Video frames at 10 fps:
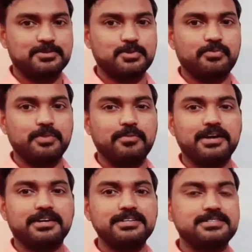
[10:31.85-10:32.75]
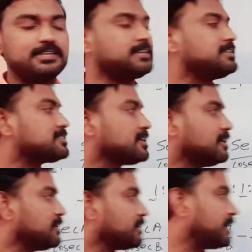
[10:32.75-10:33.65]
So we marked C is
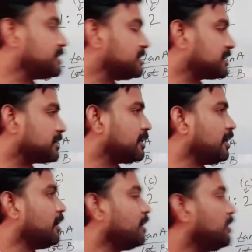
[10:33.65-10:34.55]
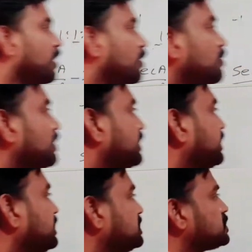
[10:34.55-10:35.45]
90 degree. Now here
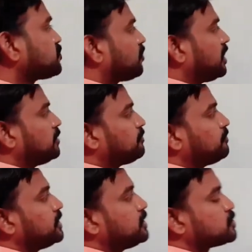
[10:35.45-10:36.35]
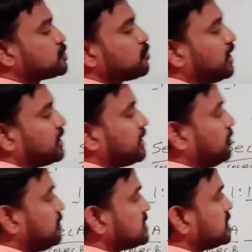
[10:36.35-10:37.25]
it is 1:1. That
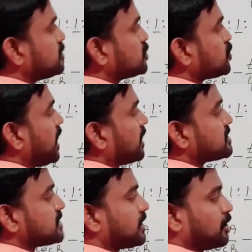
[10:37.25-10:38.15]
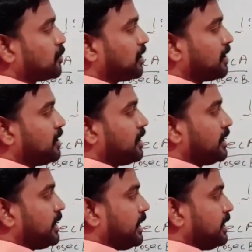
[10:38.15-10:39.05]
means these two angles are equal.
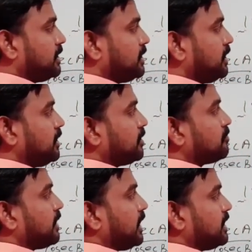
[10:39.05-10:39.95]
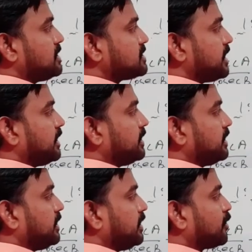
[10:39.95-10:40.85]
90 balance 90
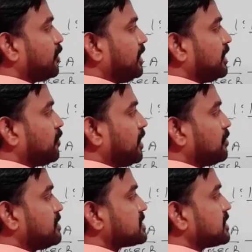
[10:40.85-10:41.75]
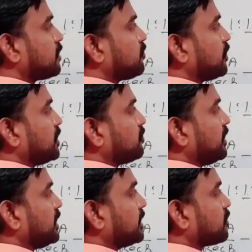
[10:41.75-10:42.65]
equally divide means here
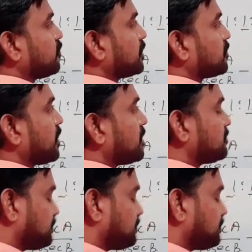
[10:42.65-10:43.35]
45, here 45.